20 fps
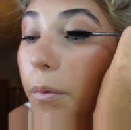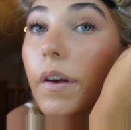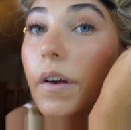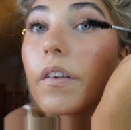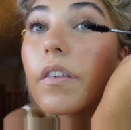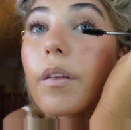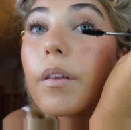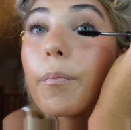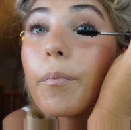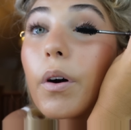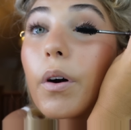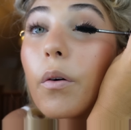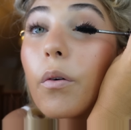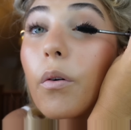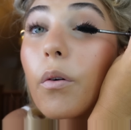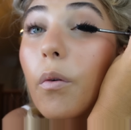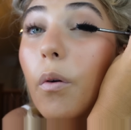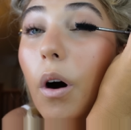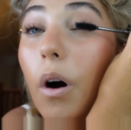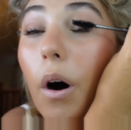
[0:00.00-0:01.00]
It's the
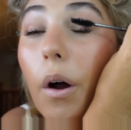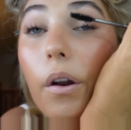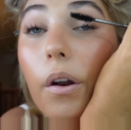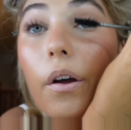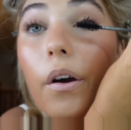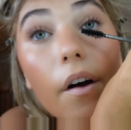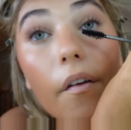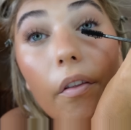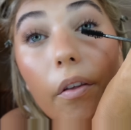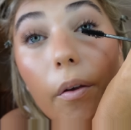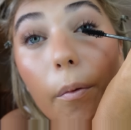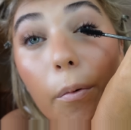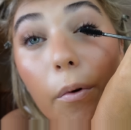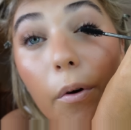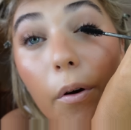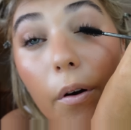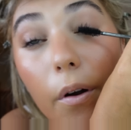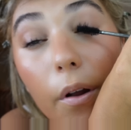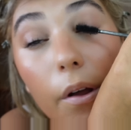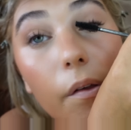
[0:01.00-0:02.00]
milk one. And to
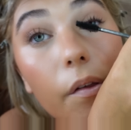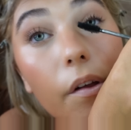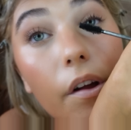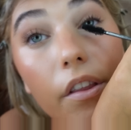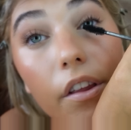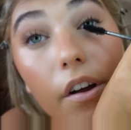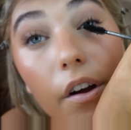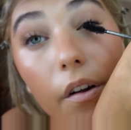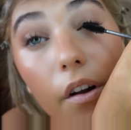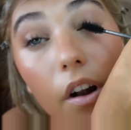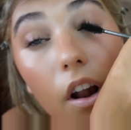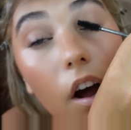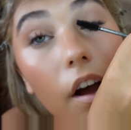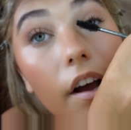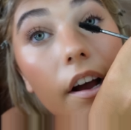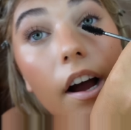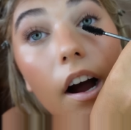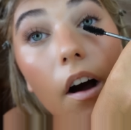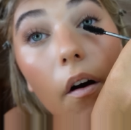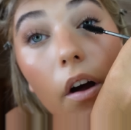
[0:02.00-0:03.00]
be honest, I don't
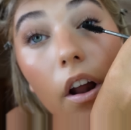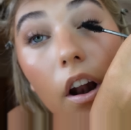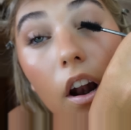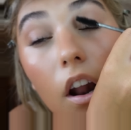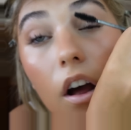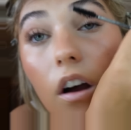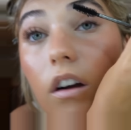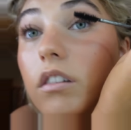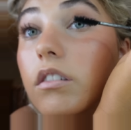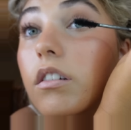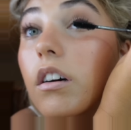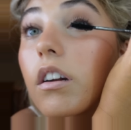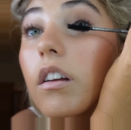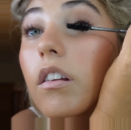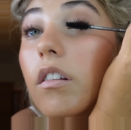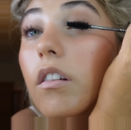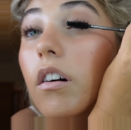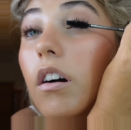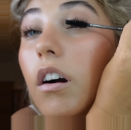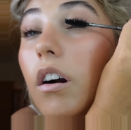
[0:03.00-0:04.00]
like how it looks on
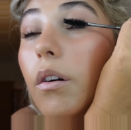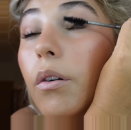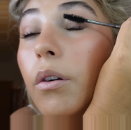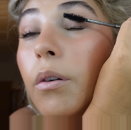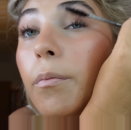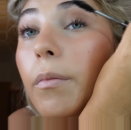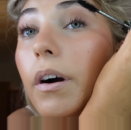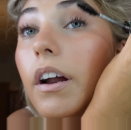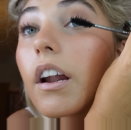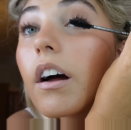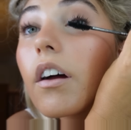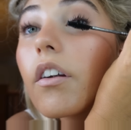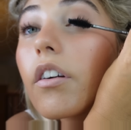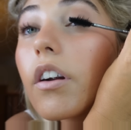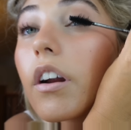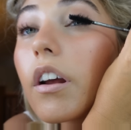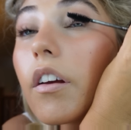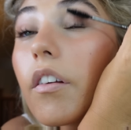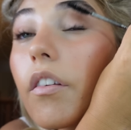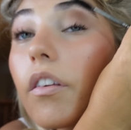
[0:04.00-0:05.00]
its own on my
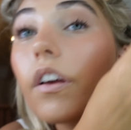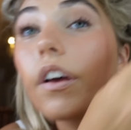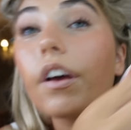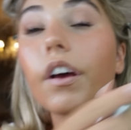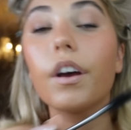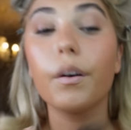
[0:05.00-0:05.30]
lashes.